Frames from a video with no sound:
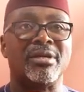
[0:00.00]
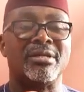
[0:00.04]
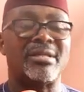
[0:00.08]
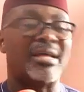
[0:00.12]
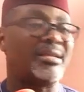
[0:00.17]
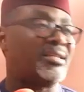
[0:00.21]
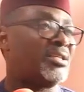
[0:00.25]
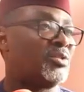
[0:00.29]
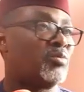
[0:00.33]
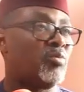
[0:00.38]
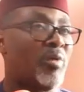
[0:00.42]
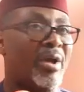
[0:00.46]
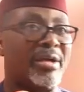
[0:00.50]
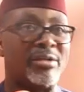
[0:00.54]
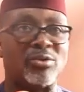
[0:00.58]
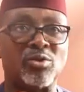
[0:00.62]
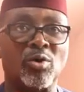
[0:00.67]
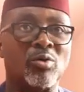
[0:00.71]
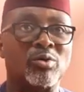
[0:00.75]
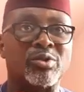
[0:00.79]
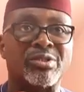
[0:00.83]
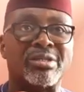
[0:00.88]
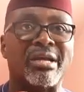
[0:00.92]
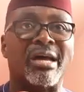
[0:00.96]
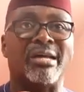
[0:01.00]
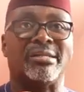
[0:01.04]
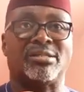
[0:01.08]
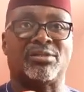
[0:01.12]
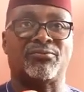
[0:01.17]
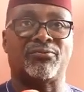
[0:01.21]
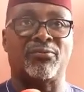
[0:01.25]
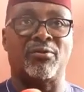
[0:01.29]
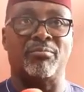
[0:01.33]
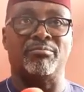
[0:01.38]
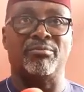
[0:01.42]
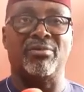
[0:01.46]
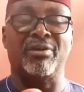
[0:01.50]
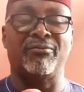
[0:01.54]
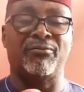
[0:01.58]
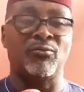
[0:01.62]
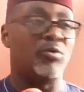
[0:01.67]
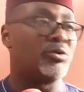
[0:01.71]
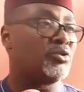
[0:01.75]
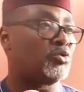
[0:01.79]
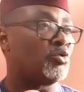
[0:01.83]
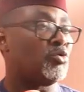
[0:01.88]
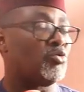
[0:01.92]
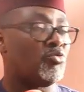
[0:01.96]
That is where it all starts from. If you
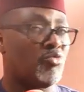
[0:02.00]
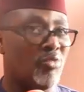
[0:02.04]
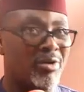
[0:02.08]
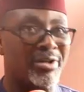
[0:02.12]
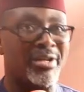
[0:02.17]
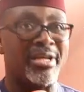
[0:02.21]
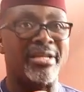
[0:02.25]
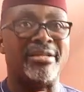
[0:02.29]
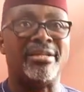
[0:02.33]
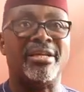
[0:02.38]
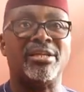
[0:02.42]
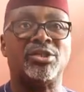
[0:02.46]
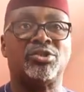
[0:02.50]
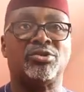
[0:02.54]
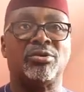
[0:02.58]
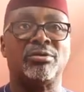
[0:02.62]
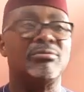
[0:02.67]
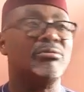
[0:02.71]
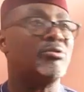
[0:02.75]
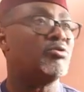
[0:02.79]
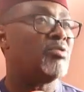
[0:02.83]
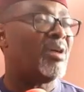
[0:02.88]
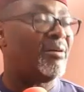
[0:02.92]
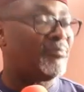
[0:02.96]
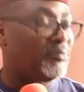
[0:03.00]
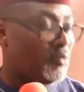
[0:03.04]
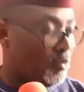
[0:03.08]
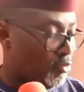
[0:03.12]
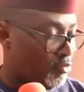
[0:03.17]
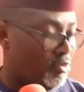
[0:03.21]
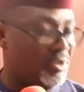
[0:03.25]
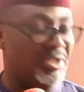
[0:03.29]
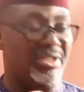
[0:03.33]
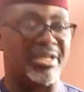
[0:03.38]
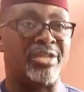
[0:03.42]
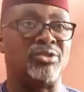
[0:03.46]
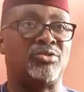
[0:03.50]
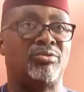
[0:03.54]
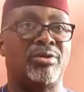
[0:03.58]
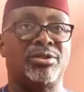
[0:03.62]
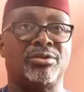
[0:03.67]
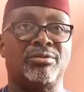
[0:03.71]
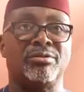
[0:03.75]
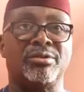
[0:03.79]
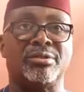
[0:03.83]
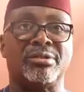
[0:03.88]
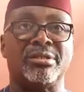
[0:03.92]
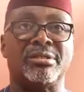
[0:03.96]
want to ruin a nation, you have to ruin the
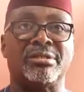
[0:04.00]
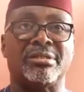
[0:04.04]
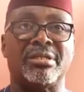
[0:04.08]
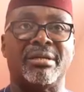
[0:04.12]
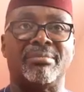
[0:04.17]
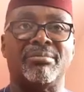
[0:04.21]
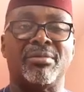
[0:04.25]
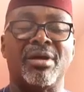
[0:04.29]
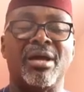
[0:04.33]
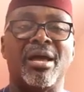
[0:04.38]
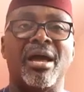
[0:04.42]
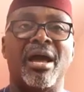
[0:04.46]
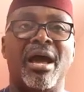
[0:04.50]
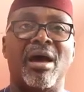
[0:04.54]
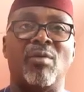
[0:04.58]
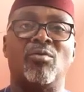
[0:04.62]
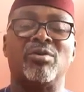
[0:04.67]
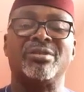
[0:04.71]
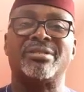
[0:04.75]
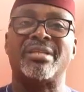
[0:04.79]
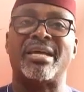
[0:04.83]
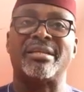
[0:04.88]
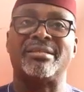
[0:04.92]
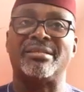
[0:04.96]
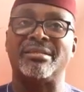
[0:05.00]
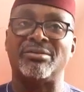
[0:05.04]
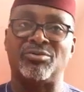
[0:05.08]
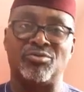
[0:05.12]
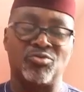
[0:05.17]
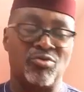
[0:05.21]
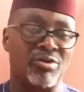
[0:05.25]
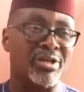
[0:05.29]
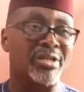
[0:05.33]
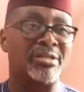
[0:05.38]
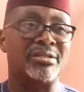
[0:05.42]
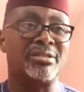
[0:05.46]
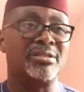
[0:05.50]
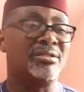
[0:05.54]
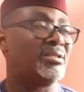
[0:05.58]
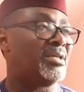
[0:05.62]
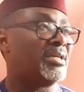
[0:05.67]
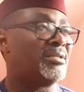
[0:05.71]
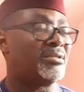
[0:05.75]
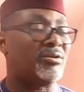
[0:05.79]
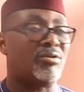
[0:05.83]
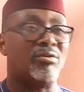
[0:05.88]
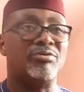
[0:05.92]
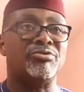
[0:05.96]
education system. And once that is ruined,
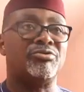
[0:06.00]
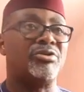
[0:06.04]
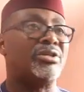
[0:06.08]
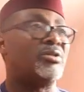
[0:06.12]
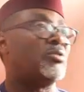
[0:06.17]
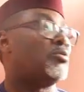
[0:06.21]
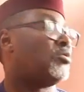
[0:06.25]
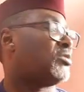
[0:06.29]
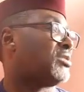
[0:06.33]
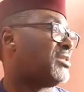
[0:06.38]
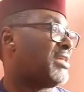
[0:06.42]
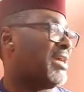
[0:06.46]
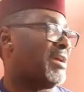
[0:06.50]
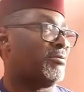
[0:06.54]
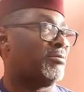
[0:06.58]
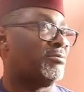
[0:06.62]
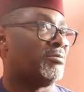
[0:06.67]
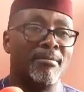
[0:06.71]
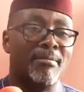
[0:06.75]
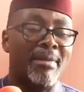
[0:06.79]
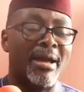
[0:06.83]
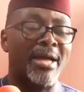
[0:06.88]
then the country goes down.